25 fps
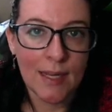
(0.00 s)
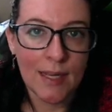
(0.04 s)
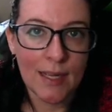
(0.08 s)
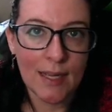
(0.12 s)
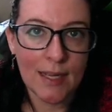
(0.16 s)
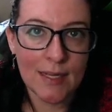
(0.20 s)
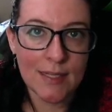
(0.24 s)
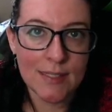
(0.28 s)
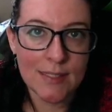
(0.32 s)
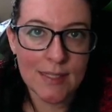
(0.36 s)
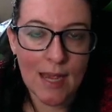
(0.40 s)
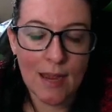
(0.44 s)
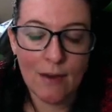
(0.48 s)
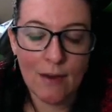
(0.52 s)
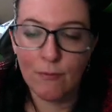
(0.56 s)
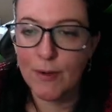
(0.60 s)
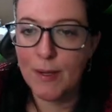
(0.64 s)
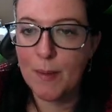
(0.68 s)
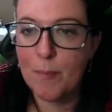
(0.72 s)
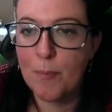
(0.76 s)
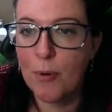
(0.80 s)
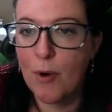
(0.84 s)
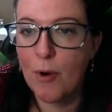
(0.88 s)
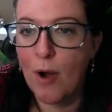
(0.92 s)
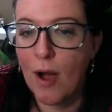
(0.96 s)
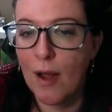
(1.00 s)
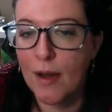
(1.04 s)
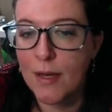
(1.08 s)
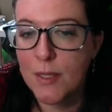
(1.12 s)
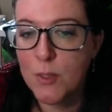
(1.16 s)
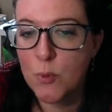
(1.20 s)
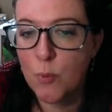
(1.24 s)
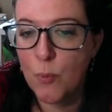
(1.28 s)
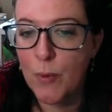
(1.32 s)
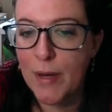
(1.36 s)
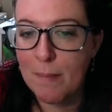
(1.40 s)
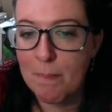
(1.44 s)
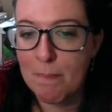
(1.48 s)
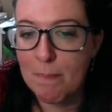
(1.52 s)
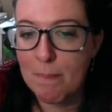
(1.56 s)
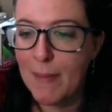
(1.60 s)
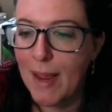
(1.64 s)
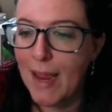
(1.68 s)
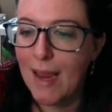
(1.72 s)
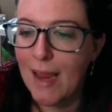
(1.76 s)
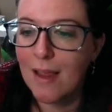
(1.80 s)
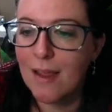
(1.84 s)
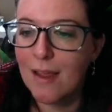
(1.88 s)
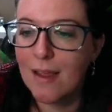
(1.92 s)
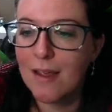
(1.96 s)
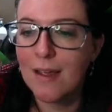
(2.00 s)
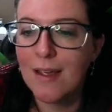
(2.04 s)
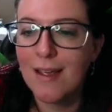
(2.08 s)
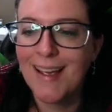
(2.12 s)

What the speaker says: Is every product we make